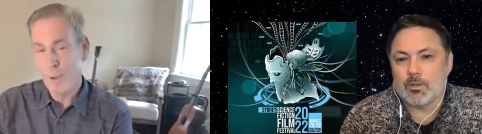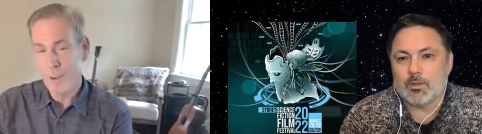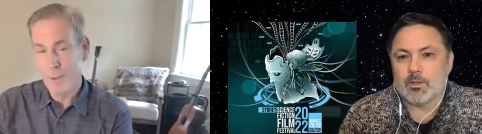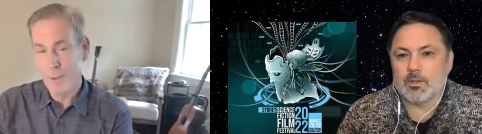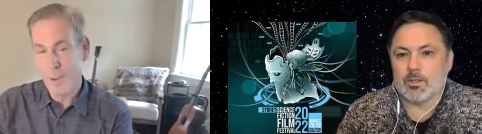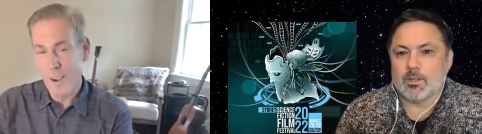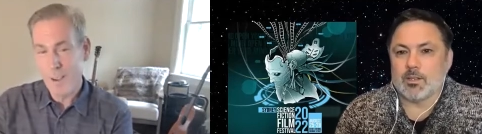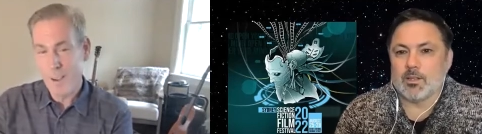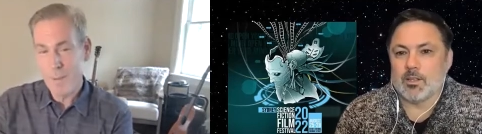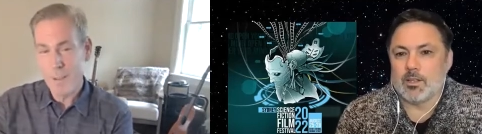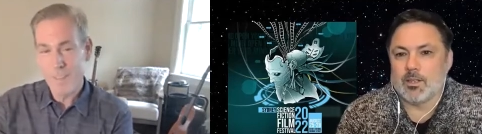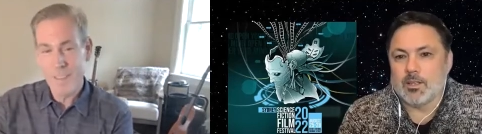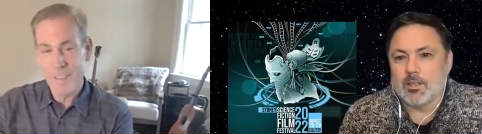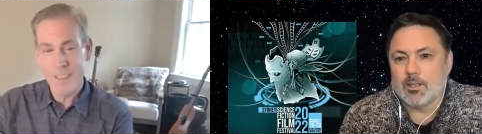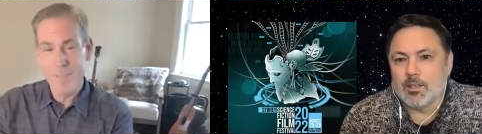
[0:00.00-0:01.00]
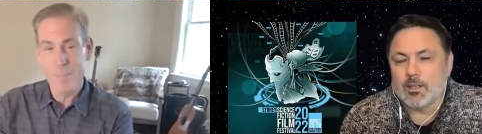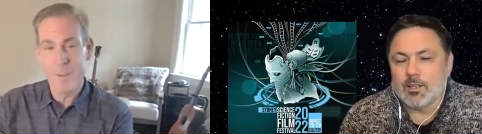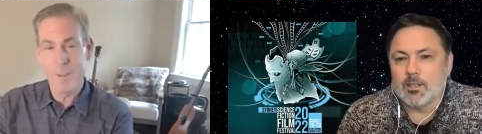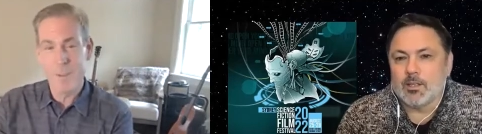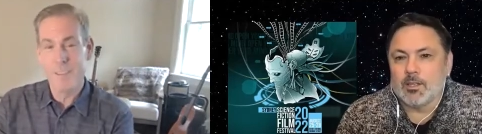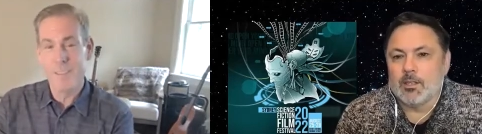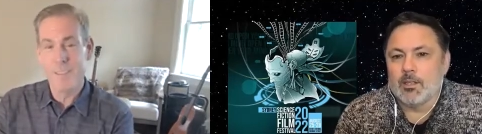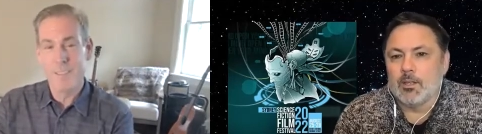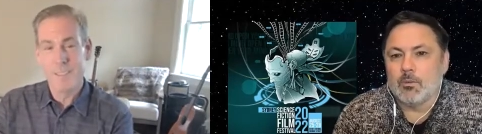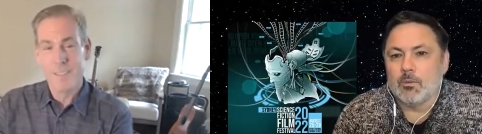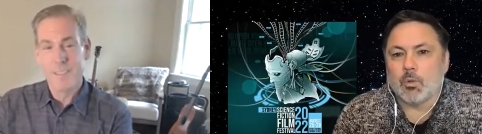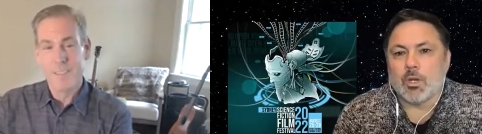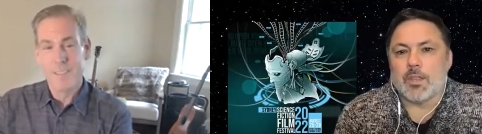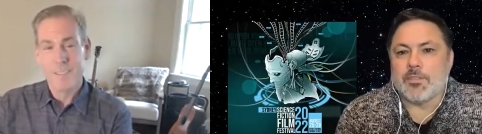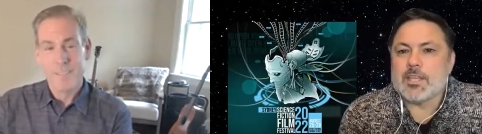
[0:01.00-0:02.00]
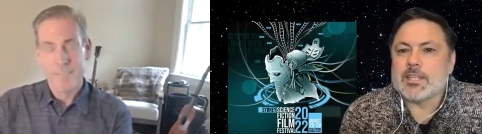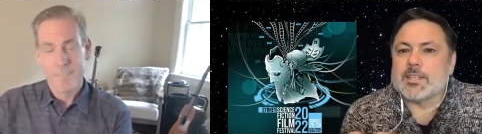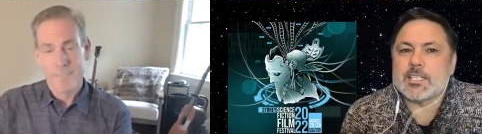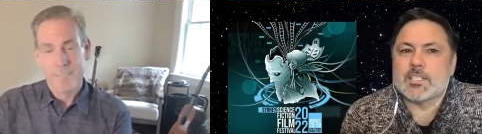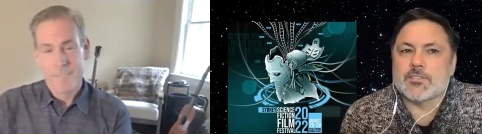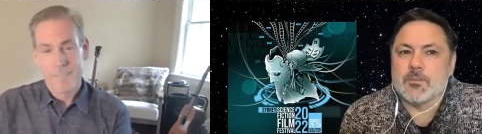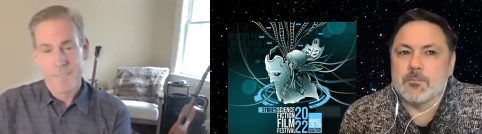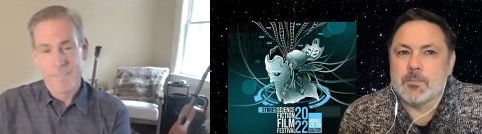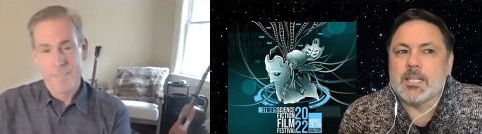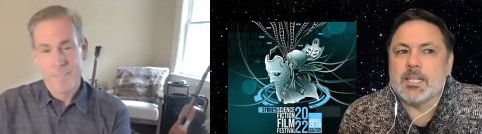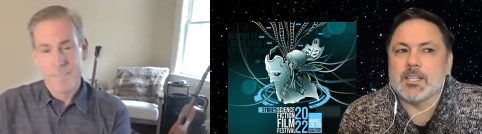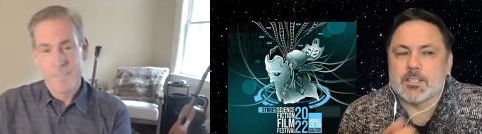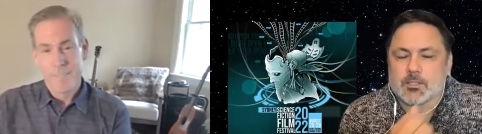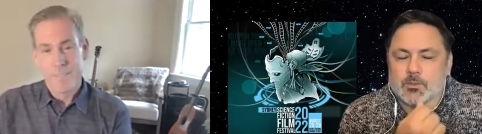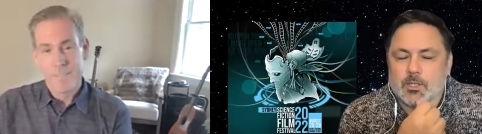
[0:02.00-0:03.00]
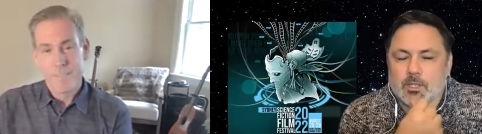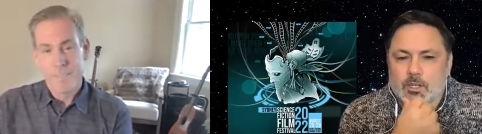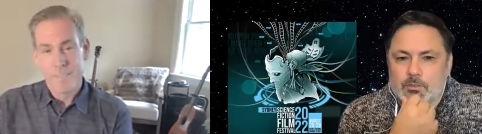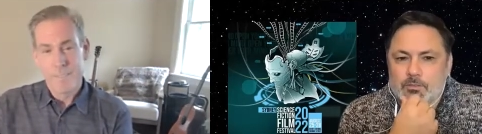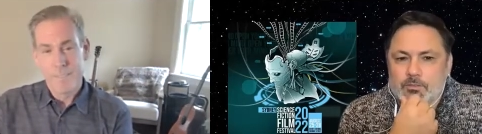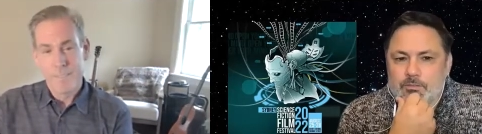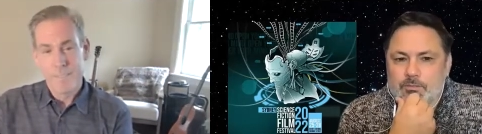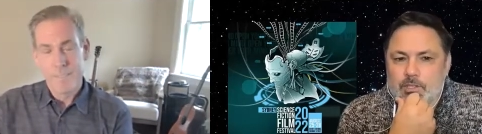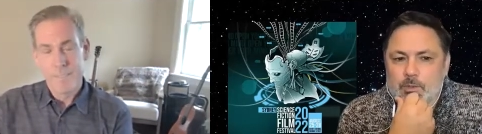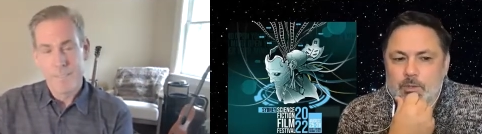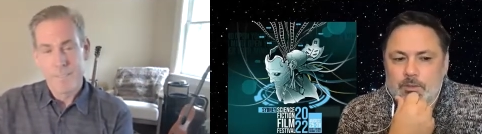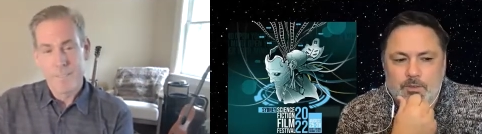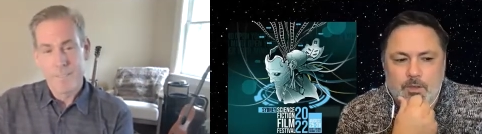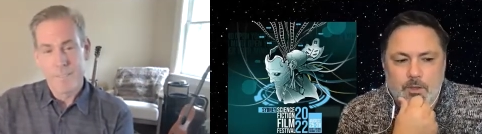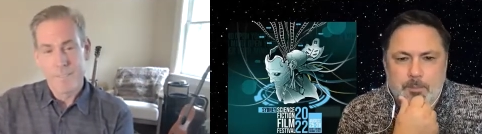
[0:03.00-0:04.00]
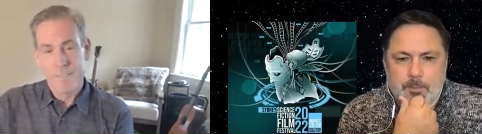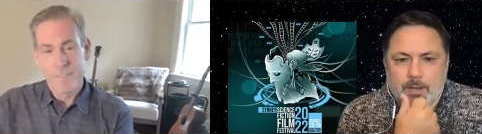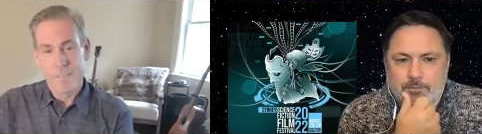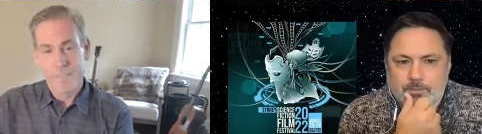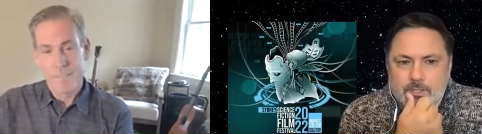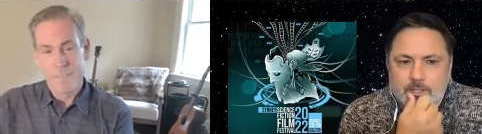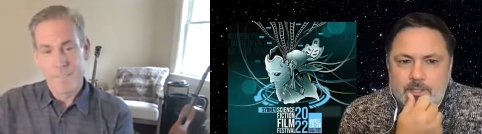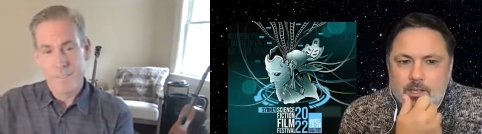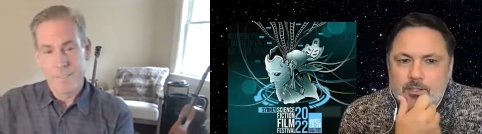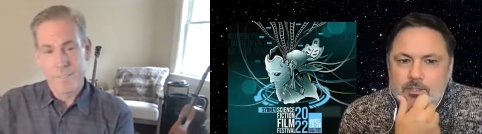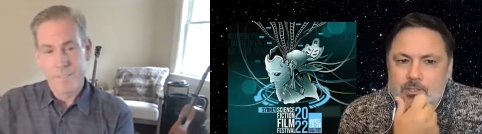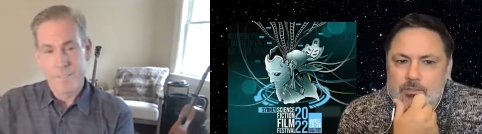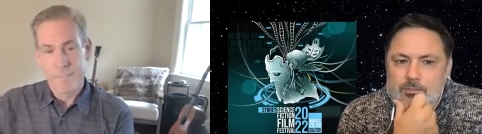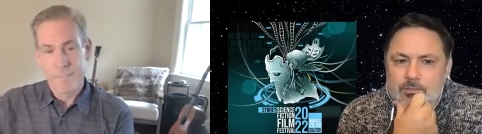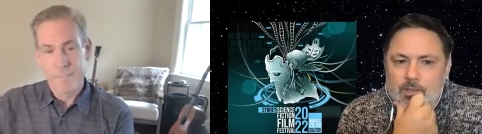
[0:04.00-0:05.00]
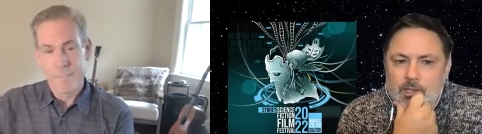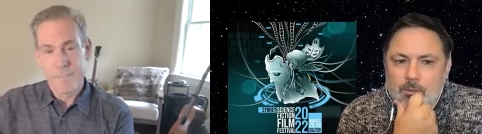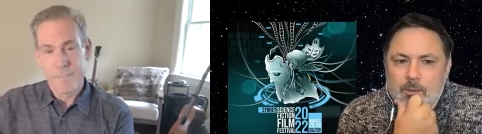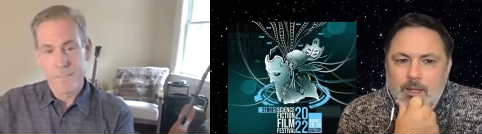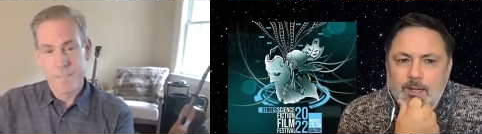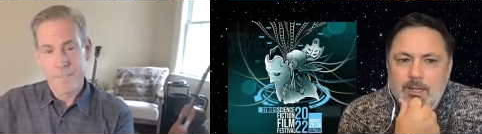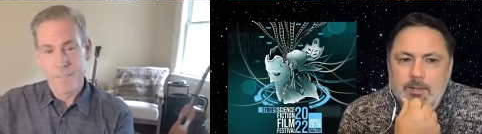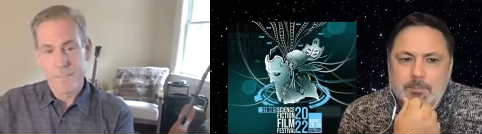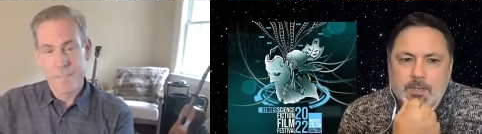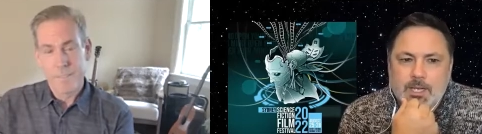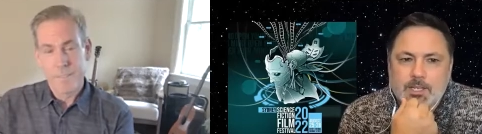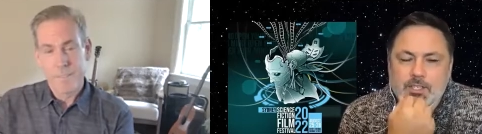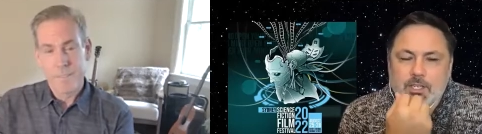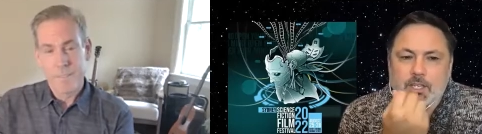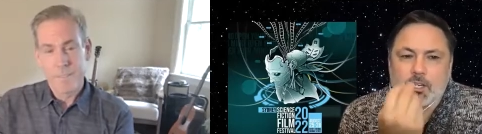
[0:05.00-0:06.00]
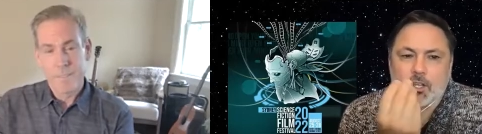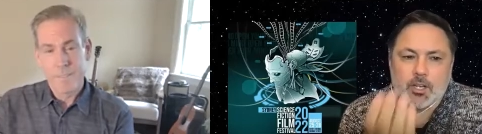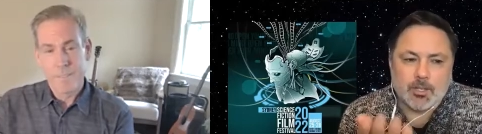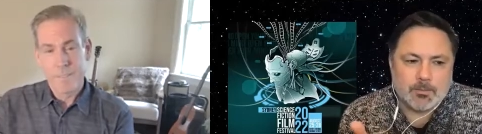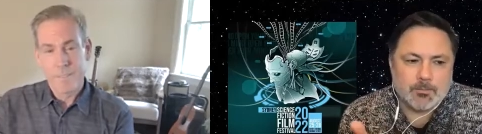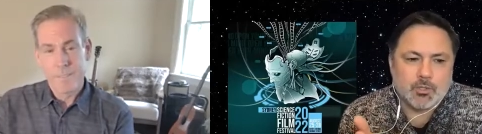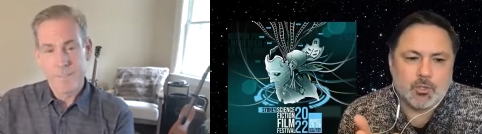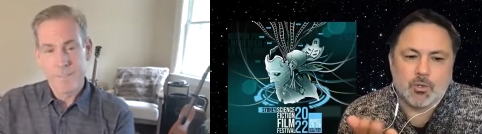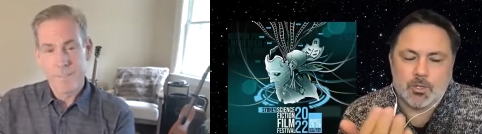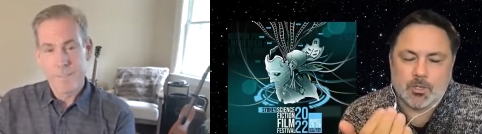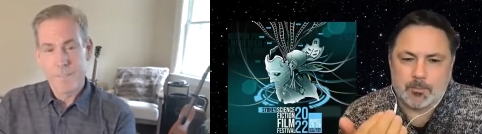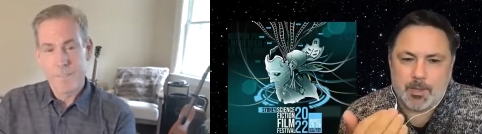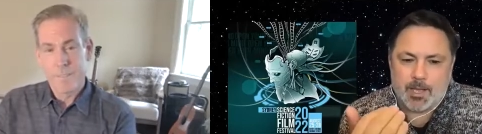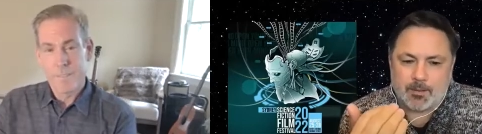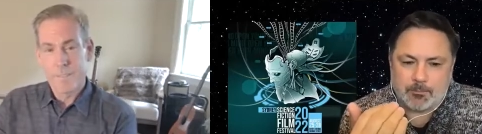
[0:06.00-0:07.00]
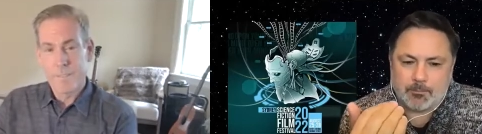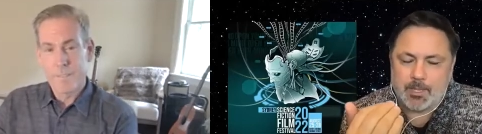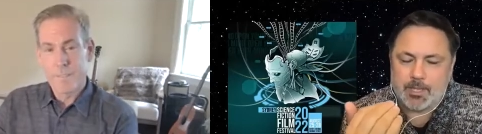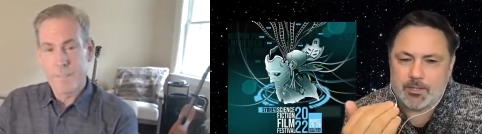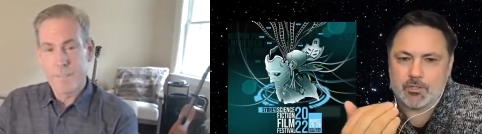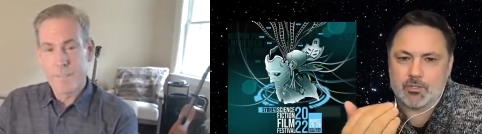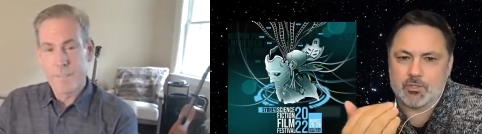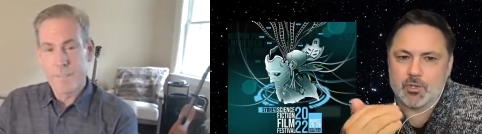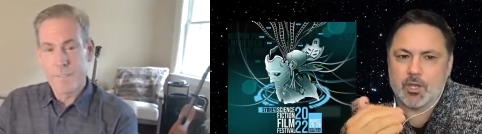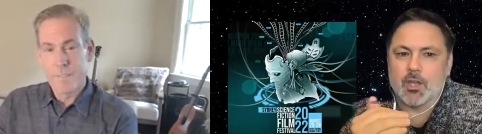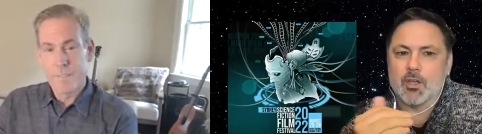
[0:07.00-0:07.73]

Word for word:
Speaker 1: or wrong about that, but
Speaker 2: well, I think that's familiar to a lot of UFO buffs and those who follow alien abduction. A lot of them talk about being stood